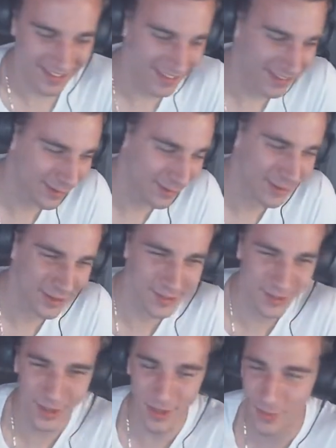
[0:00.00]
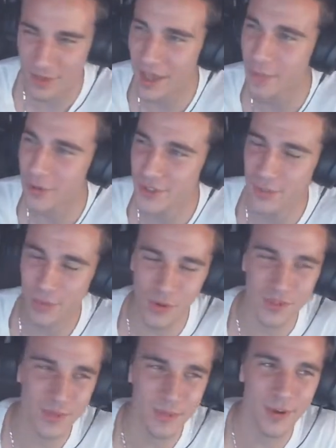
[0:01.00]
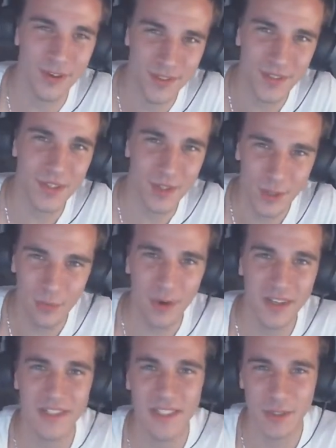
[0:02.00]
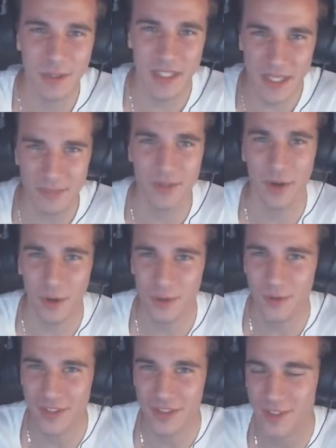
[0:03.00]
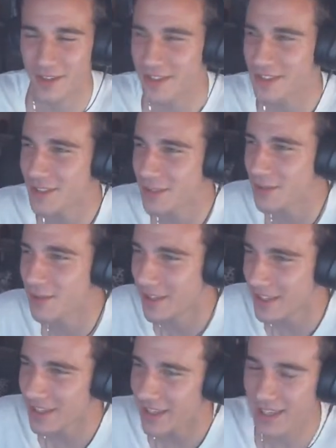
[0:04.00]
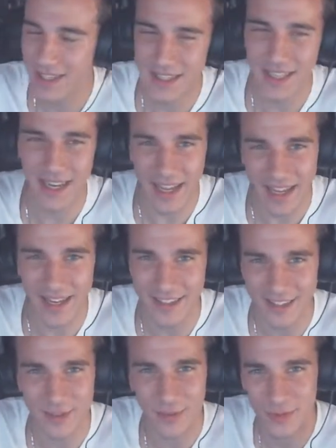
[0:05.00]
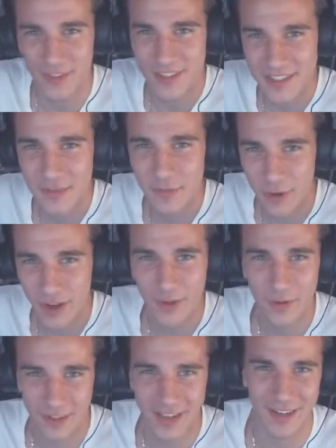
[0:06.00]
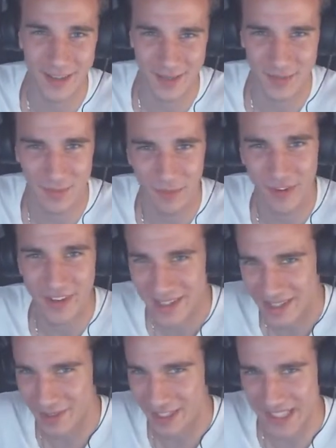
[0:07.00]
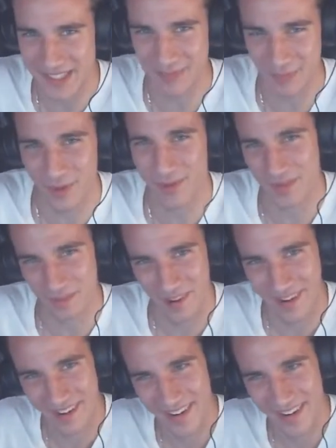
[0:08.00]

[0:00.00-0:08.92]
No, because you gotta put the protein bars in a good wine cellar to keep it cold, you know, because, you know, you gotta let that age for several hundred years before you can eat a decent protein bar.